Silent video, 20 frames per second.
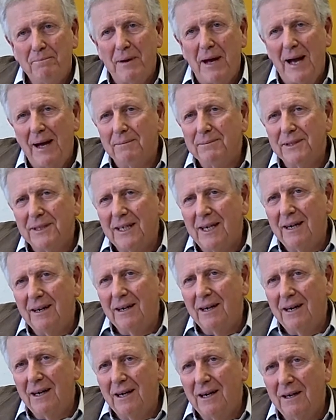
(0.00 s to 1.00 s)
perhaps
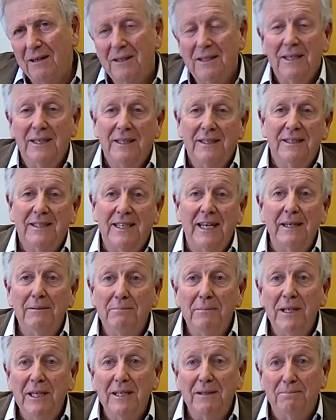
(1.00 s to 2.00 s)
there are
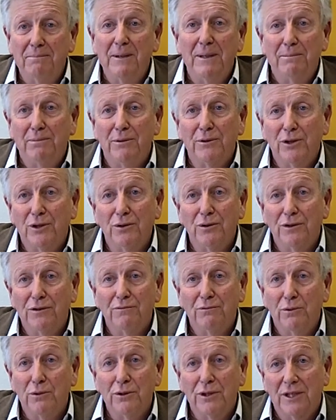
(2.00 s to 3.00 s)
10 million people short
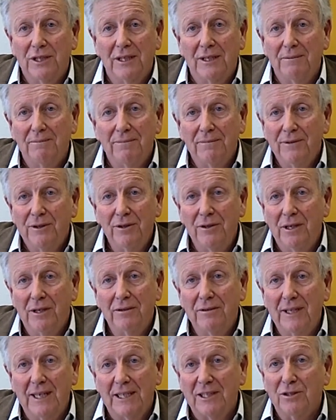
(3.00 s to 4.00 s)
of water, you know,
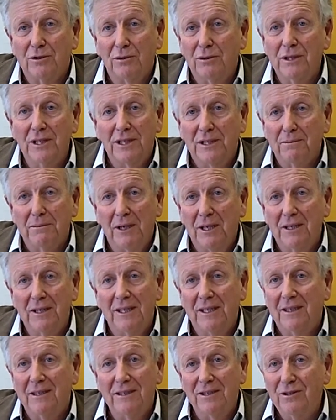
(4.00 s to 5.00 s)
next door in
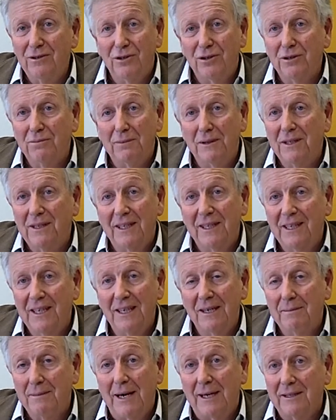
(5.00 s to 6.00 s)
Somalia, and you should be
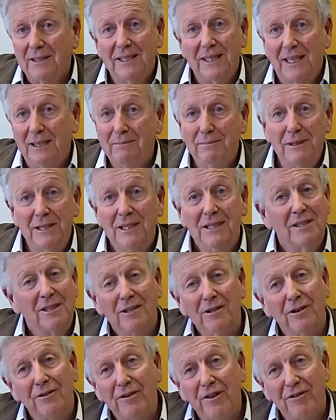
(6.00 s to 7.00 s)
thinking about the 10 million
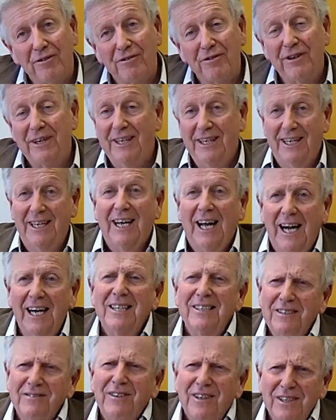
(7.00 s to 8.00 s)
and not the 3
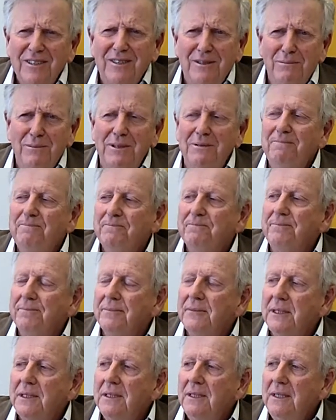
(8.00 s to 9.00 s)
kind of argument.
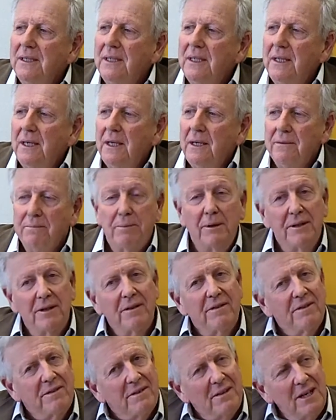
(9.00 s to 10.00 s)
But
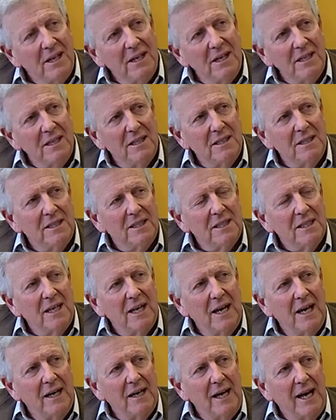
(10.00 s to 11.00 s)
the third
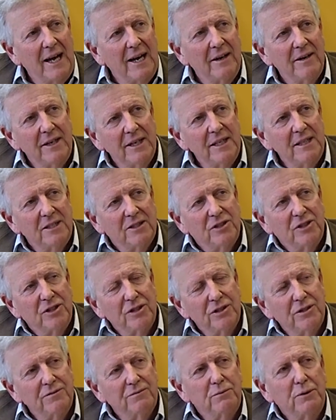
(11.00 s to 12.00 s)
area, and it's
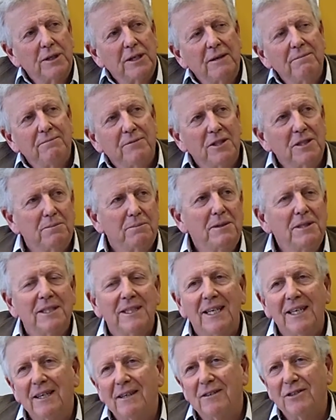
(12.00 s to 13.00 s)
sort of what I've just been
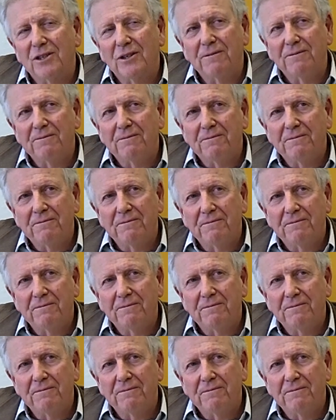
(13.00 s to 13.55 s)
saying sort of